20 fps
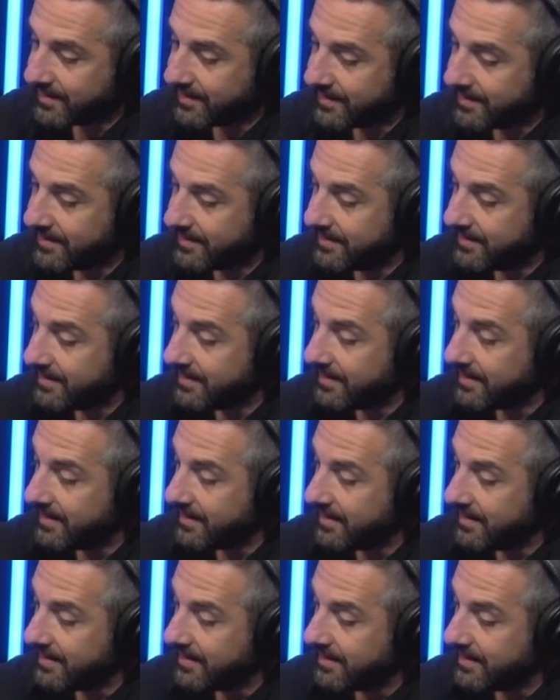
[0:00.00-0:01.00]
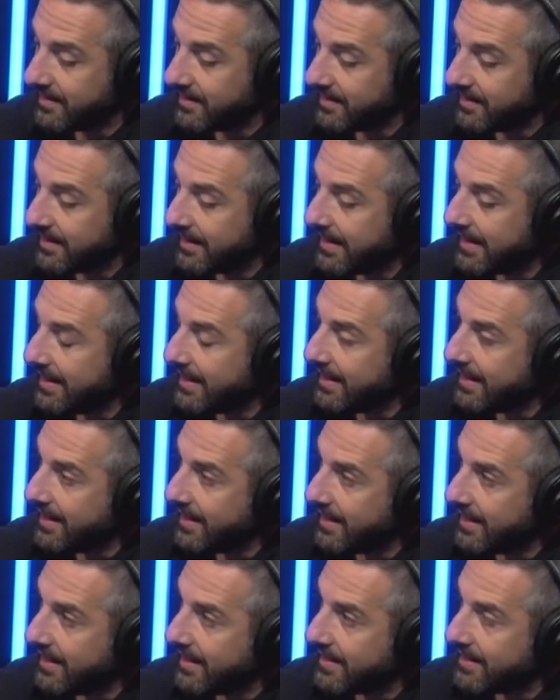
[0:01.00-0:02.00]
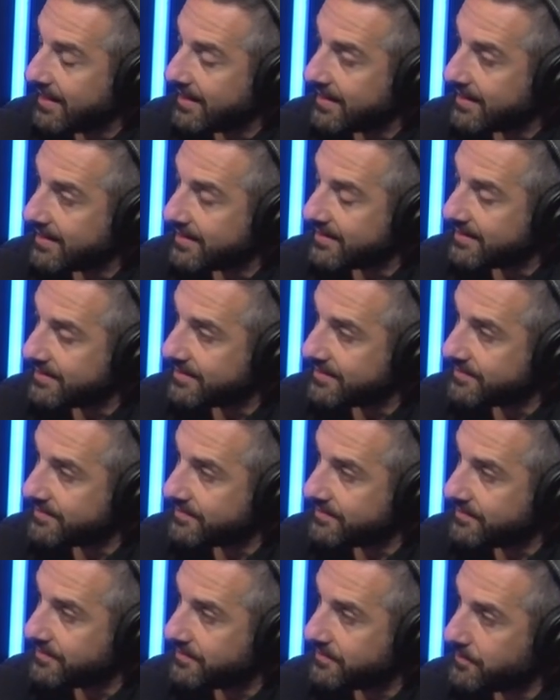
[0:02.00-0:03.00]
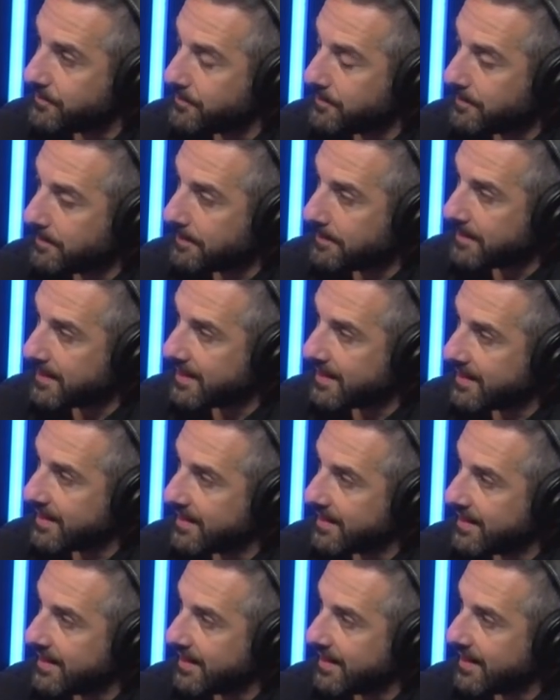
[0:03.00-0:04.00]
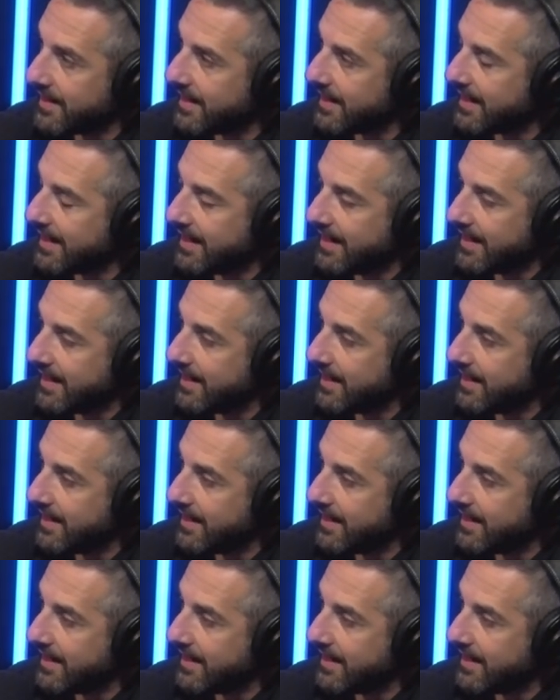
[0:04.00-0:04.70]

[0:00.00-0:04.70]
The person shown says nothing.